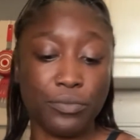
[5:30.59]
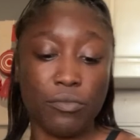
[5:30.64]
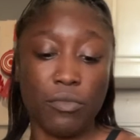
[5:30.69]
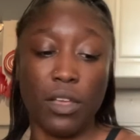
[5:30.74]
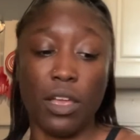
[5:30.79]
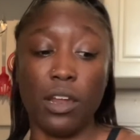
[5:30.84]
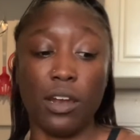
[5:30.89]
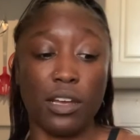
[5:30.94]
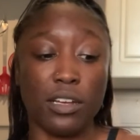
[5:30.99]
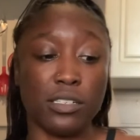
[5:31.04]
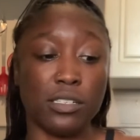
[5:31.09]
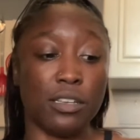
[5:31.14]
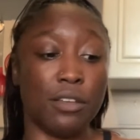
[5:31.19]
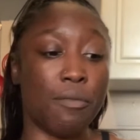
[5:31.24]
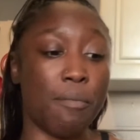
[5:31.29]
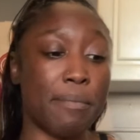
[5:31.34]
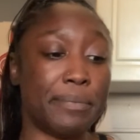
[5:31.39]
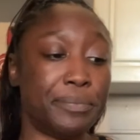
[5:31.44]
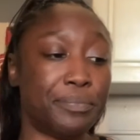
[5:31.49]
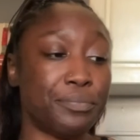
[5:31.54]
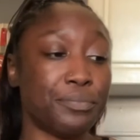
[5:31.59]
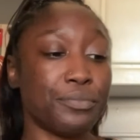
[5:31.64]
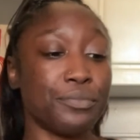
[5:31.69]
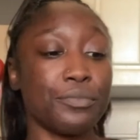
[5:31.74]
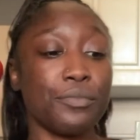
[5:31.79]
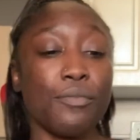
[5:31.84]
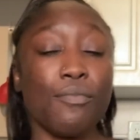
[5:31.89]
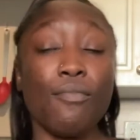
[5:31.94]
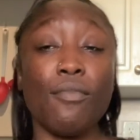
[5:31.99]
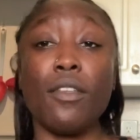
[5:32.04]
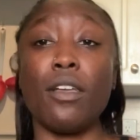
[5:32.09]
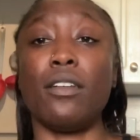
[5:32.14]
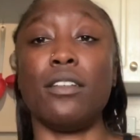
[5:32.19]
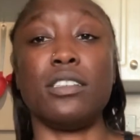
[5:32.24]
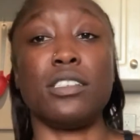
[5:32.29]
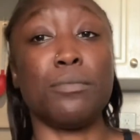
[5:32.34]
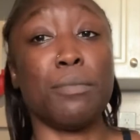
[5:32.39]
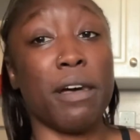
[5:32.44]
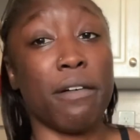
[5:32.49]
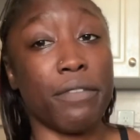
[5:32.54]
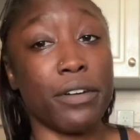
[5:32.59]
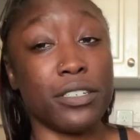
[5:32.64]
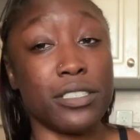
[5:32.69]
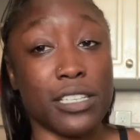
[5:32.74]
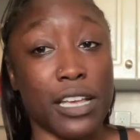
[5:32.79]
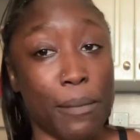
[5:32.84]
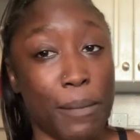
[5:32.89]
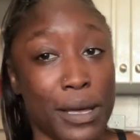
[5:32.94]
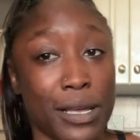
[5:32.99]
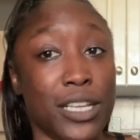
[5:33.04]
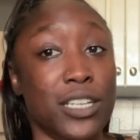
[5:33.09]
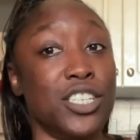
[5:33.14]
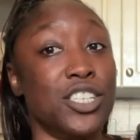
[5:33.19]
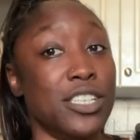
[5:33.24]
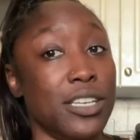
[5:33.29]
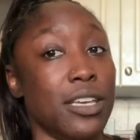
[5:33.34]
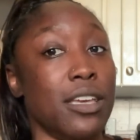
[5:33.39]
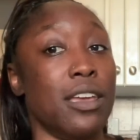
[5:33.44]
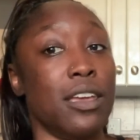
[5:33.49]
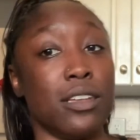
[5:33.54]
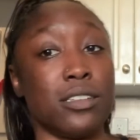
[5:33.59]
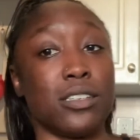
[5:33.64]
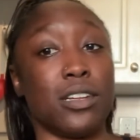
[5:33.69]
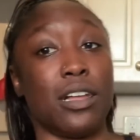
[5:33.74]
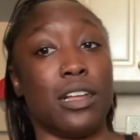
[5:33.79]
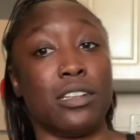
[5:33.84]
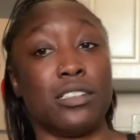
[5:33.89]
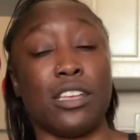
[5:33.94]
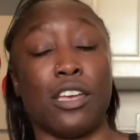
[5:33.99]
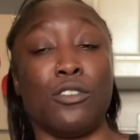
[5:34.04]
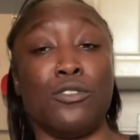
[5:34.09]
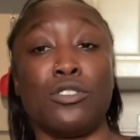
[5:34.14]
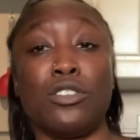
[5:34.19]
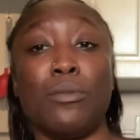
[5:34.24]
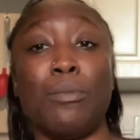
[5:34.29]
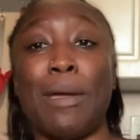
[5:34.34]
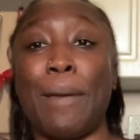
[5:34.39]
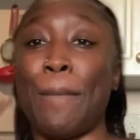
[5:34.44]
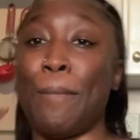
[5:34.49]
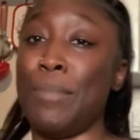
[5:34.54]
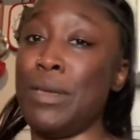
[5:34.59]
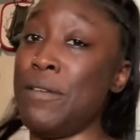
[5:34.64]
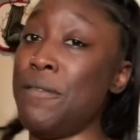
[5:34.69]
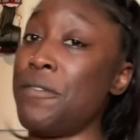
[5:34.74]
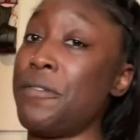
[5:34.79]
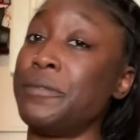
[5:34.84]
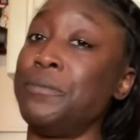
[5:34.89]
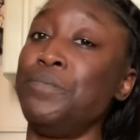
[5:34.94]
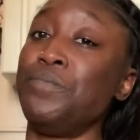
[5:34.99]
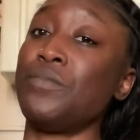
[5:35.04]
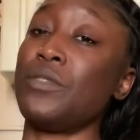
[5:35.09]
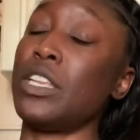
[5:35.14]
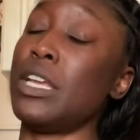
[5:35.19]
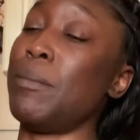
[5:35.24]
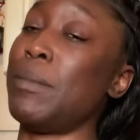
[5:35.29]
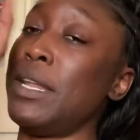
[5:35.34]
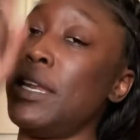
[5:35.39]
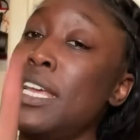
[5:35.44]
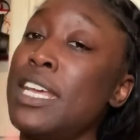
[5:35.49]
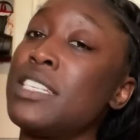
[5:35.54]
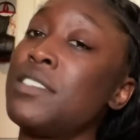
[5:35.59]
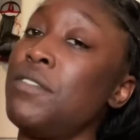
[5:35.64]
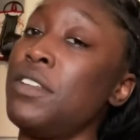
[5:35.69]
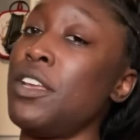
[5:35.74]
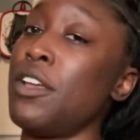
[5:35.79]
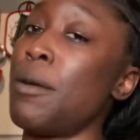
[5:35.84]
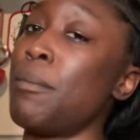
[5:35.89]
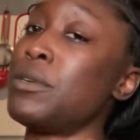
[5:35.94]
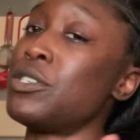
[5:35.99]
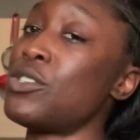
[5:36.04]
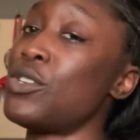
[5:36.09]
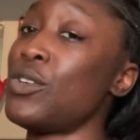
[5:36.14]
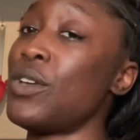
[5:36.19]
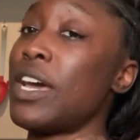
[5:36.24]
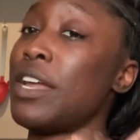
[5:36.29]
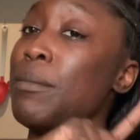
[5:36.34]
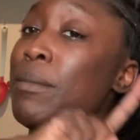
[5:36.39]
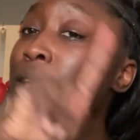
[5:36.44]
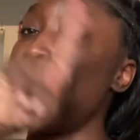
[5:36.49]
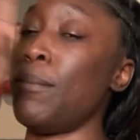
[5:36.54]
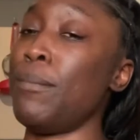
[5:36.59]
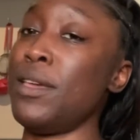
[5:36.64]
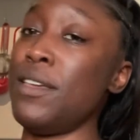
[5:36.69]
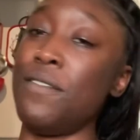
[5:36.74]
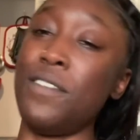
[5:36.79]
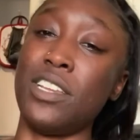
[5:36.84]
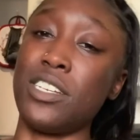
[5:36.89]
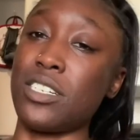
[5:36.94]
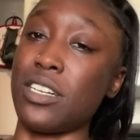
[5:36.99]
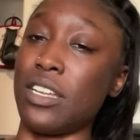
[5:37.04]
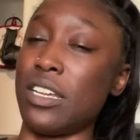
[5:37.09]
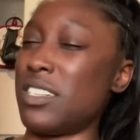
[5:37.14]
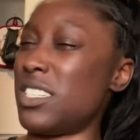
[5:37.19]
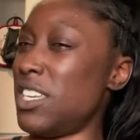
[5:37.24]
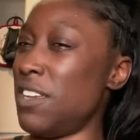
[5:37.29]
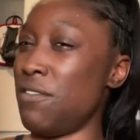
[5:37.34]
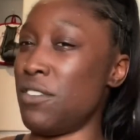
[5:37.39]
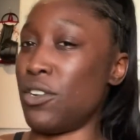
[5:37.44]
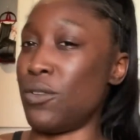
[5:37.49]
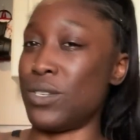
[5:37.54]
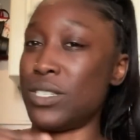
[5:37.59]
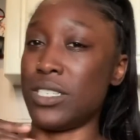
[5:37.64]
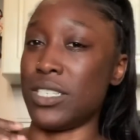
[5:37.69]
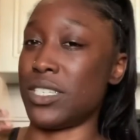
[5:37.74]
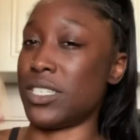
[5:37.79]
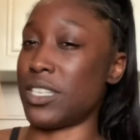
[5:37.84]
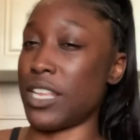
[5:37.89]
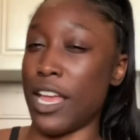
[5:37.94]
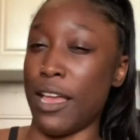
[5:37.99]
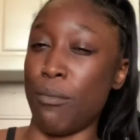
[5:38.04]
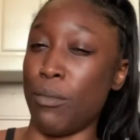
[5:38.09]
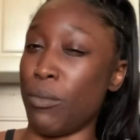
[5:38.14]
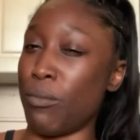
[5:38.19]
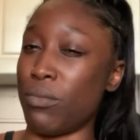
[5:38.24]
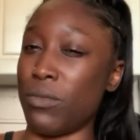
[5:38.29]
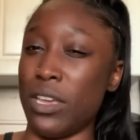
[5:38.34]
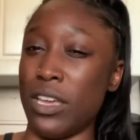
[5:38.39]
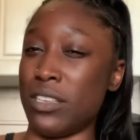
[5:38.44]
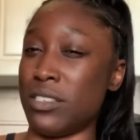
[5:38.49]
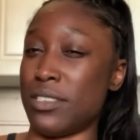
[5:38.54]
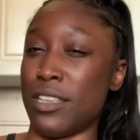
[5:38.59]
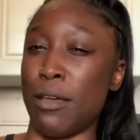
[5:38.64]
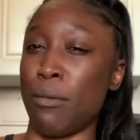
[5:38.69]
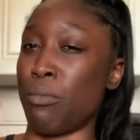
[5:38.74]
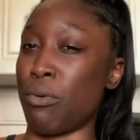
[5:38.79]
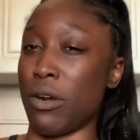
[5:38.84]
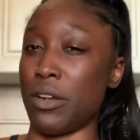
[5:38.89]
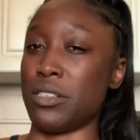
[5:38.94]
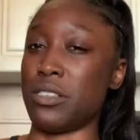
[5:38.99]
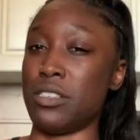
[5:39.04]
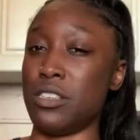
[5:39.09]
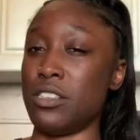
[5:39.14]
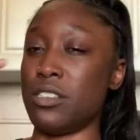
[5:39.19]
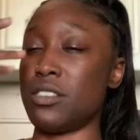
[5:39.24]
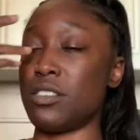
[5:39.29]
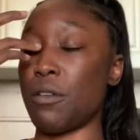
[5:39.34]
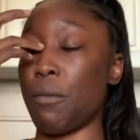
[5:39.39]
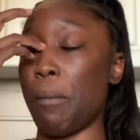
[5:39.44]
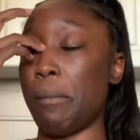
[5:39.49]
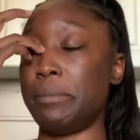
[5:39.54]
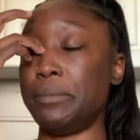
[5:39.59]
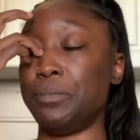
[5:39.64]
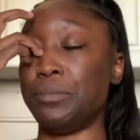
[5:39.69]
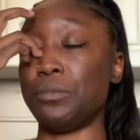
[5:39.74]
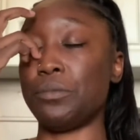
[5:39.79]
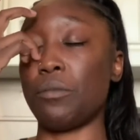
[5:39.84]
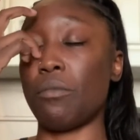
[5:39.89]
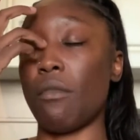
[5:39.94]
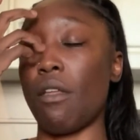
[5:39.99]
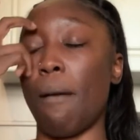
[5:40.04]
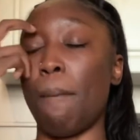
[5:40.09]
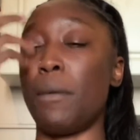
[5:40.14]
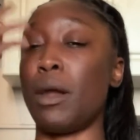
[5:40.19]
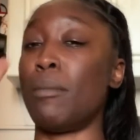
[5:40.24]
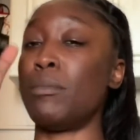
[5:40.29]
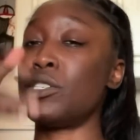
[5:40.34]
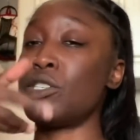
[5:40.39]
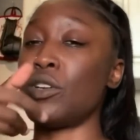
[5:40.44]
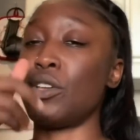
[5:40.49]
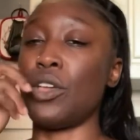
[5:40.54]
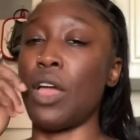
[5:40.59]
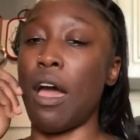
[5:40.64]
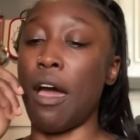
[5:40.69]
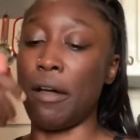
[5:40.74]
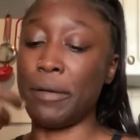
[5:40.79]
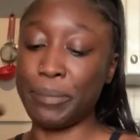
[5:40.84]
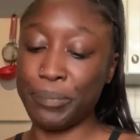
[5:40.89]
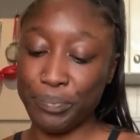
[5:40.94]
And like I said, this is my first time making chicken enchiladas. I usually make beef. In my next video, I'm gonna show you how to make beef enchiladas, even though it's the same exact process. But I'm gonna show y'all.